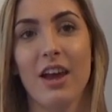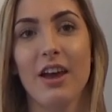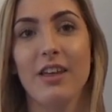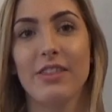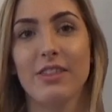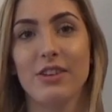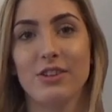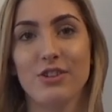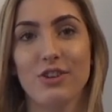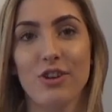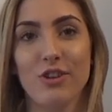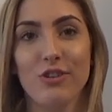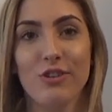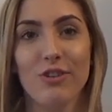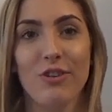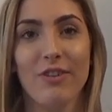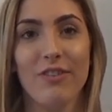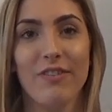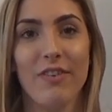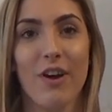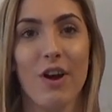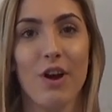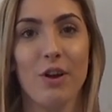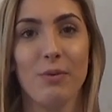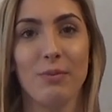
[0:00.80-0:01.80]
The
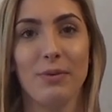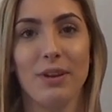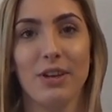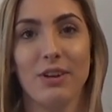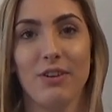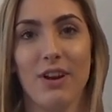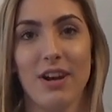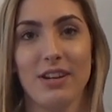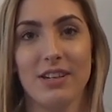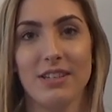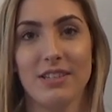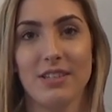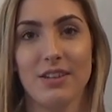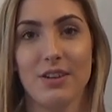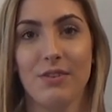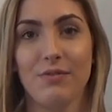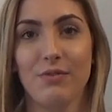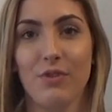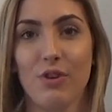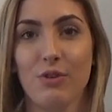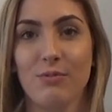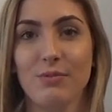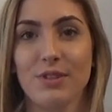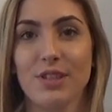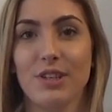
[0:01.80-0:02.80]
genre of our opening credits
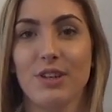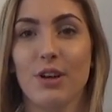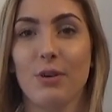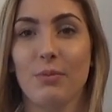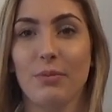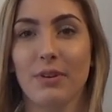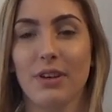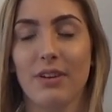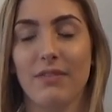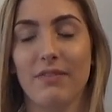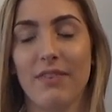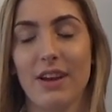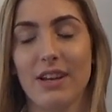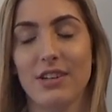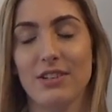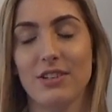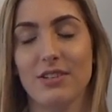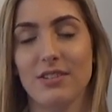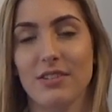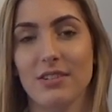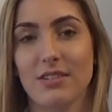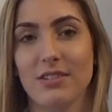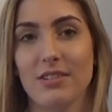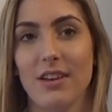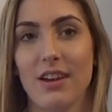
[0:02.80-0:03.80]
conforms to common
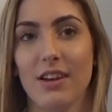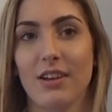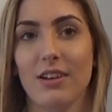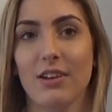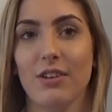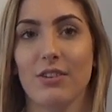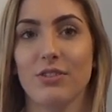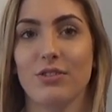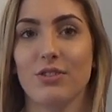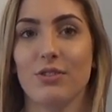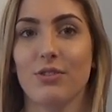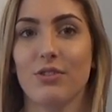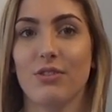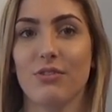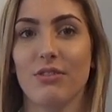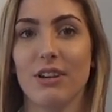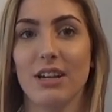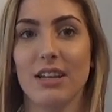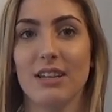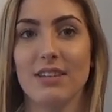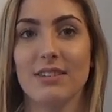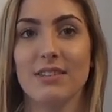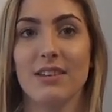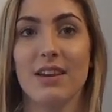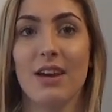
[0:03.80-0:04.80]
conventions of psychological
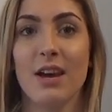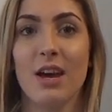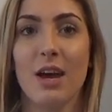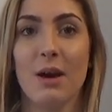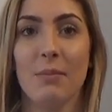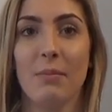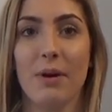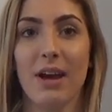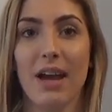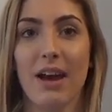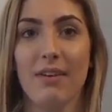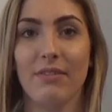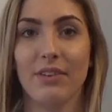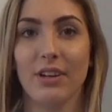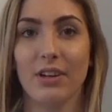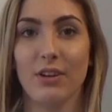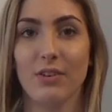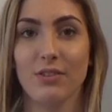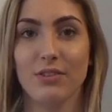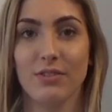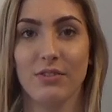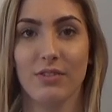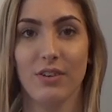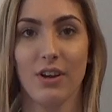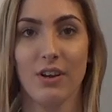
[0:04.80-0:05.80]
thrillers by having
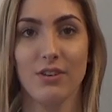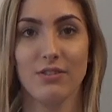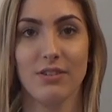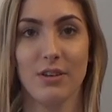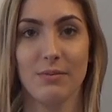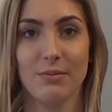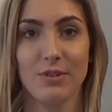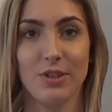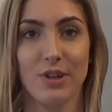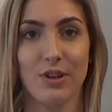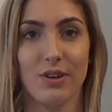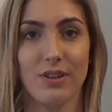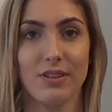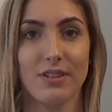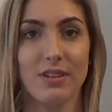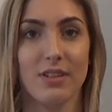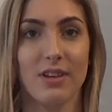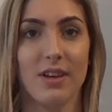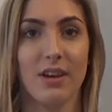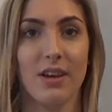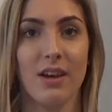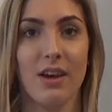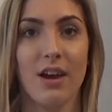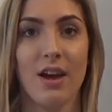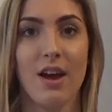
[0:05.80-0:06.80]
lots of close-up
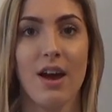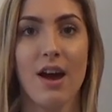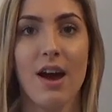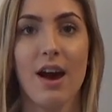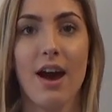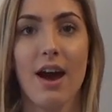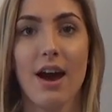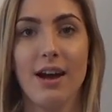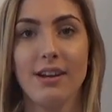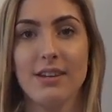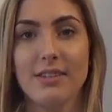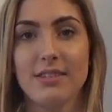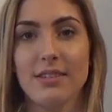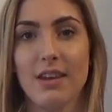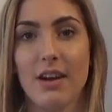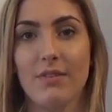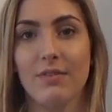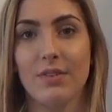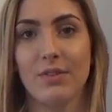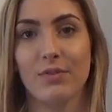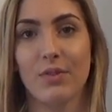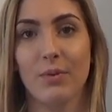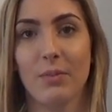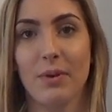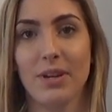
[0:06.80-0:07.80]
shots. I
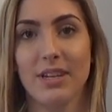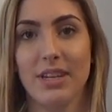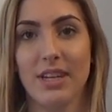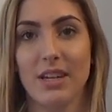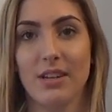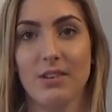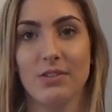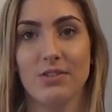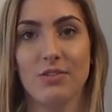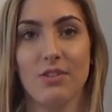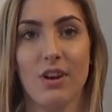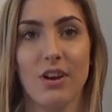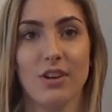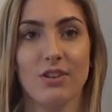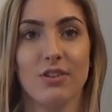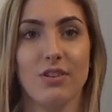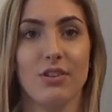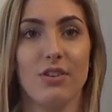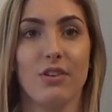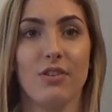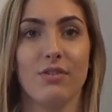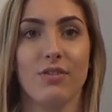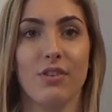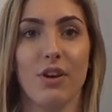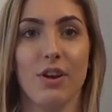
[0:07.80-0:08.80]
discovered from my
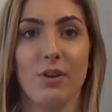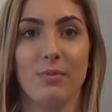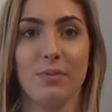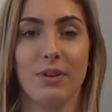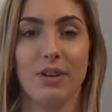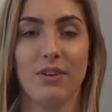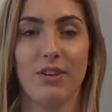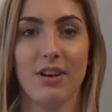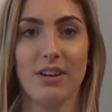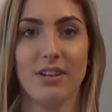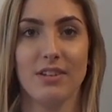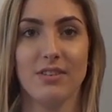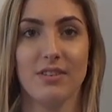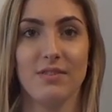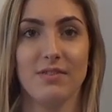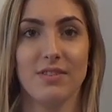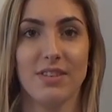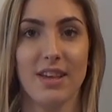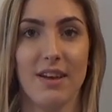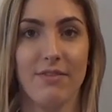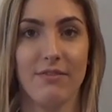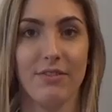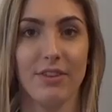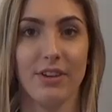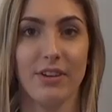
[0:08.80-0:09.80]
deconstruction of the opening credits of
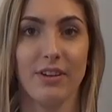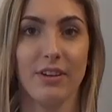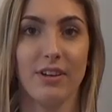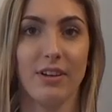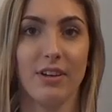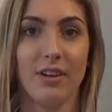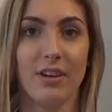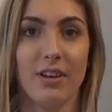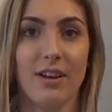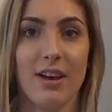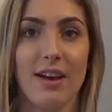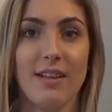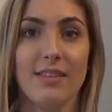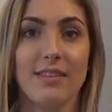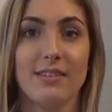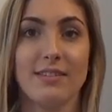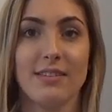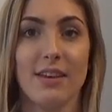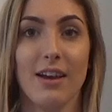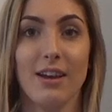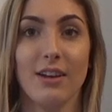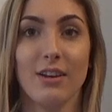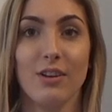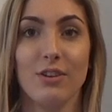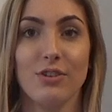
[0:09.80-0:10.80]
Seven that
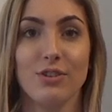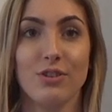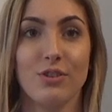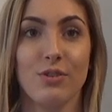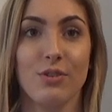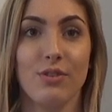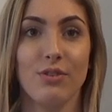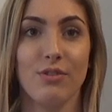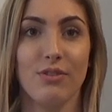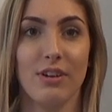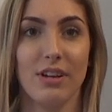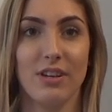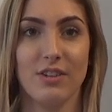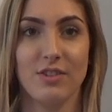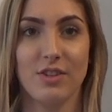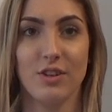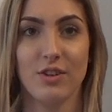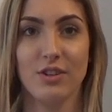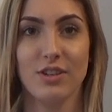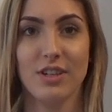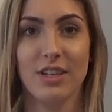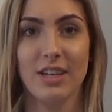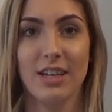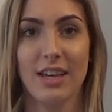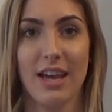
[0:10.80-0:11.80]
psychological thrillers
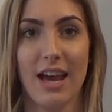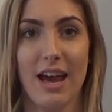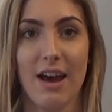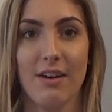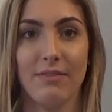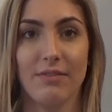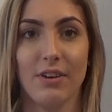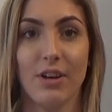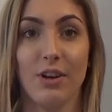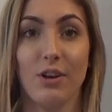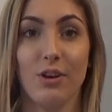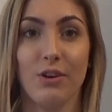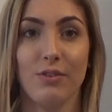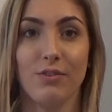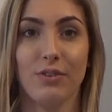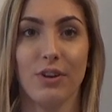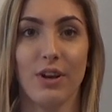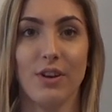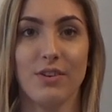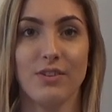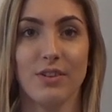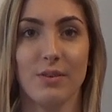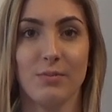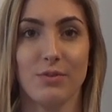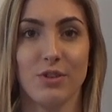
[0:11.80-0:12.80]
usually have a lot of
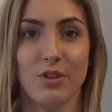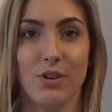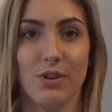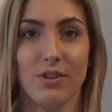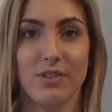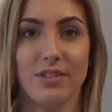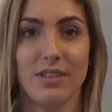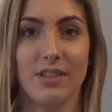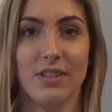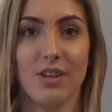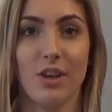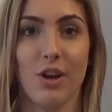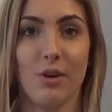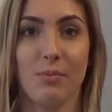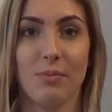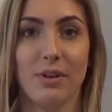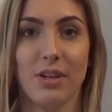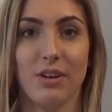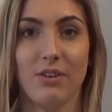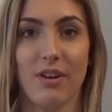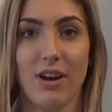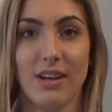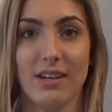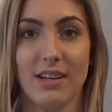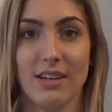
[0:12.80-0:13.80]
close-up shots in the
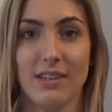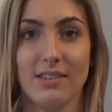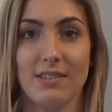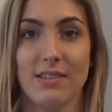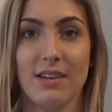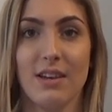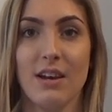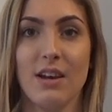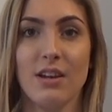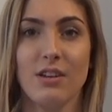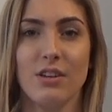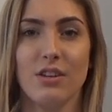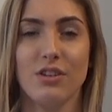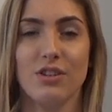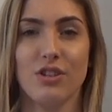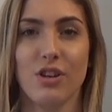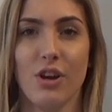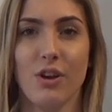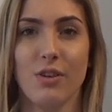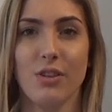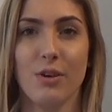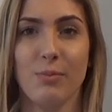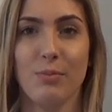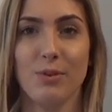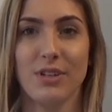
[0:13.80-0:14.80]
opening credits to
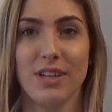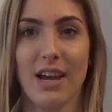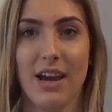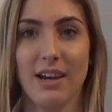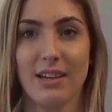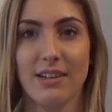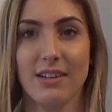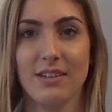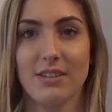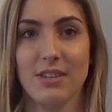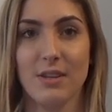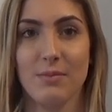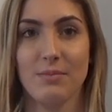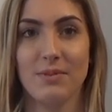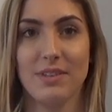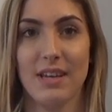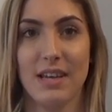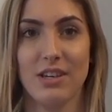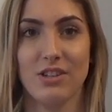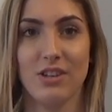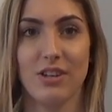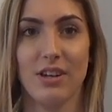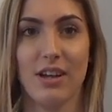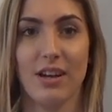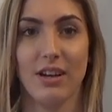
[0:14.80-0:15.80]
show the protagonist's
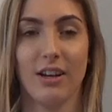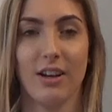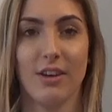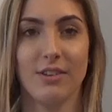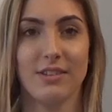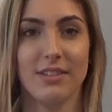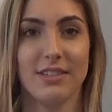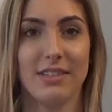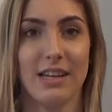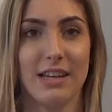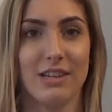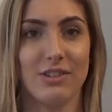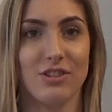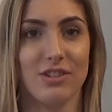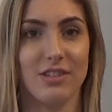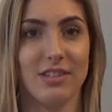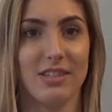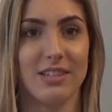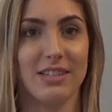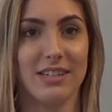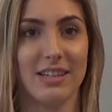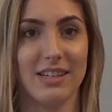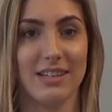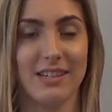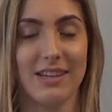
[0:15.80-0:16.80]
obsession and close attention
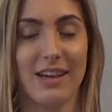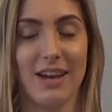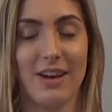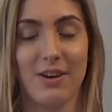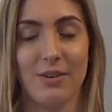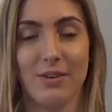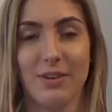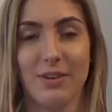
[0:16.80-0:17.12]
to detail.